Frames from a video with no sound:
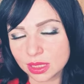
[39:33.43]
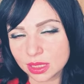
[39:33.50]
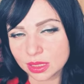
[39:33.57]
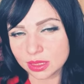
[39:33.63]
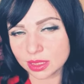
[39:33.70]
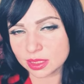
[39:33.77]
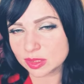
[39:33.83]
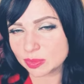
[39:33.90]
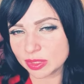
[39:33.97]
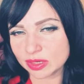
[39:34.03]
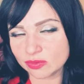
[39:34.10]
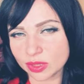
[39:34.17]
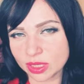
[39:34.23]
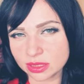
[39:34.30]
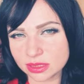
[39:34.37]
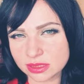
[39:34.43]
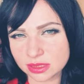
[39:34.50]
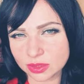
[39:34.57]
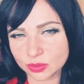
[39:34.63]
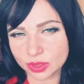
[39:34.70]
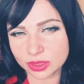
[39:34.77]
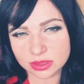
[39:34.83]
Yes, Betty White is a
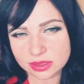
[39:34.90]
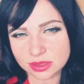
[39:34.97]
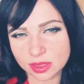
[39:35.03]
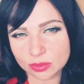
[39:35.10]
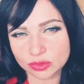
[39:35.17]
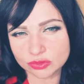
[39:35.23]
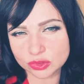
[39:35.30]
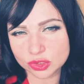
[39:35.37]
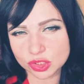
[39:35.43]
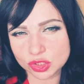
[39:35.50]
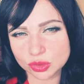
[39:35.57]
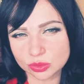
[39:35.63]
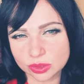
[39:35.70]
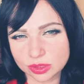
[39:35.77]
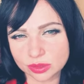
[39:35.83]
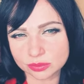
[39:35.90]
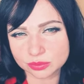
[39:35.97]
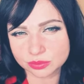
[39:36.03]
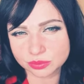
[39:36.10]
great example for sure.